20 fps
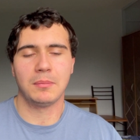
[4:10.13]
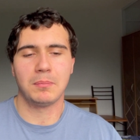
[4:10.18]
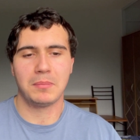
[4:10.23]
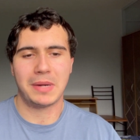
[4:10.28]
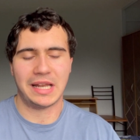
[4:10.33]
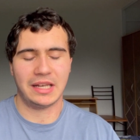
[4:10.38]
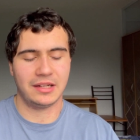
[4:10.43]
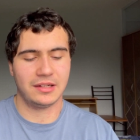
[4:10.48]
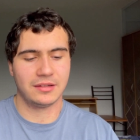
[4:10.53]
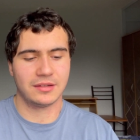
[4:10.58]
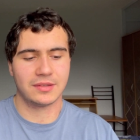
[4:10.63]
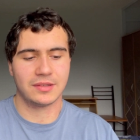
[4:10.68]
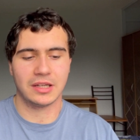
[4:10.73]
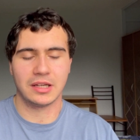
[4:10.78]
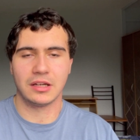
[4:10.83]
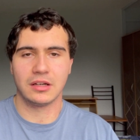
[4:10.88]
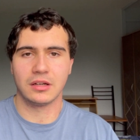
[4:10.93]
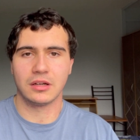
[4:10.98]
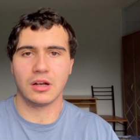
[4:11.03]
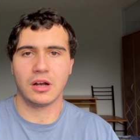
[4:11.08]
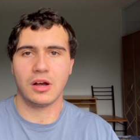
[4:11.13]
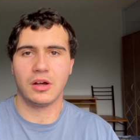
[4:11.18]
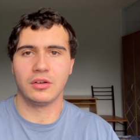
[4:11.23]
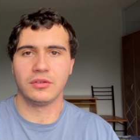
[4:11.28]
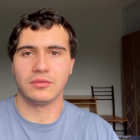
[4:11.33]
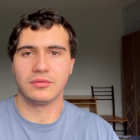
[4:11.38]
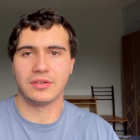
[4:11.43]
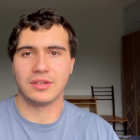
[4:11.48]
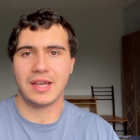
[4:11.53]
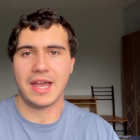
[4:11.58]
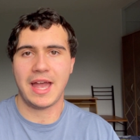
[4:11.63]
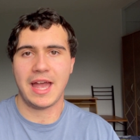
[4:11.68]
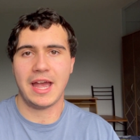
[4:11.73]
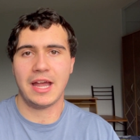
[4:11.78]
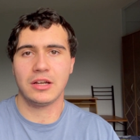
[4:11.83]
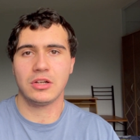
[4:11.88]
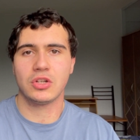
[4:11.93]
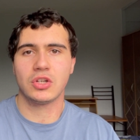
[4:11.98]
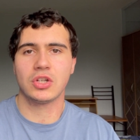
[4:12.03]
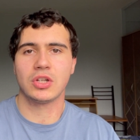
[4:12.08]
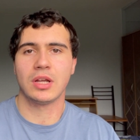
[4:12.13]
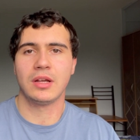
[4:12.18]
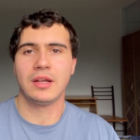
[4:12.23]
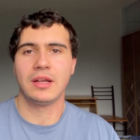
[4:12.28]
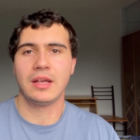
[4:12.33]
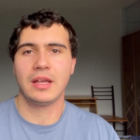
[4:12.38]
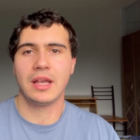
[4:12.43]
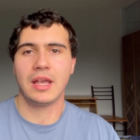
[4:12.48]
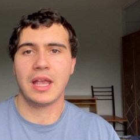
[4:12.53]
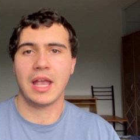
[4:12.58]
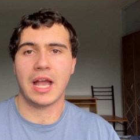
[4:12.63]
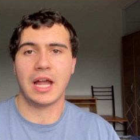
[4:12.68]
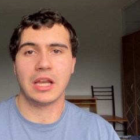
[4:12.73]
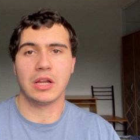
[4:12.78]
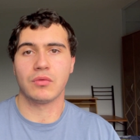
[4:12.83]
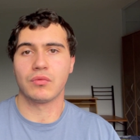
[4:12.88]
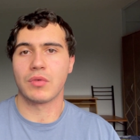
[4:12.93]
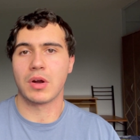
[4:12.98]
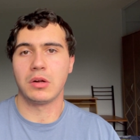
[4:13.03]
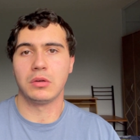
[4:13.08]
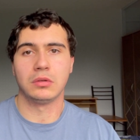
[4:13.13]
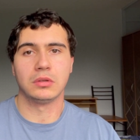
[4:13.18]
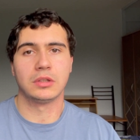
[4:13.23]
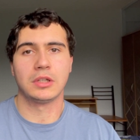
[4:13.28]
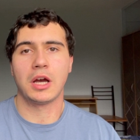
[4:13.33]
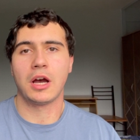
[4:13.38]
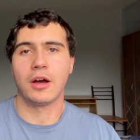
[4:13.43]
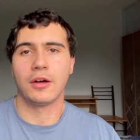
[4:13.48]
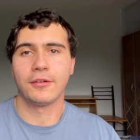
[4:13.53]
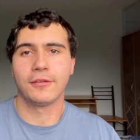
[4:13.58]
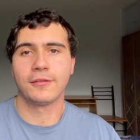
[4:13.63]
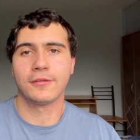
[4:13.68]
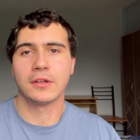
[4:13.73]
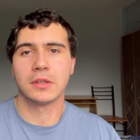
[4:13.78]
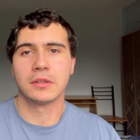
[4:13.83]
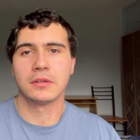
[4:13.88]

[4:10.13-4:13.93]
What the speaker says: balancing on the edge and it rolled off.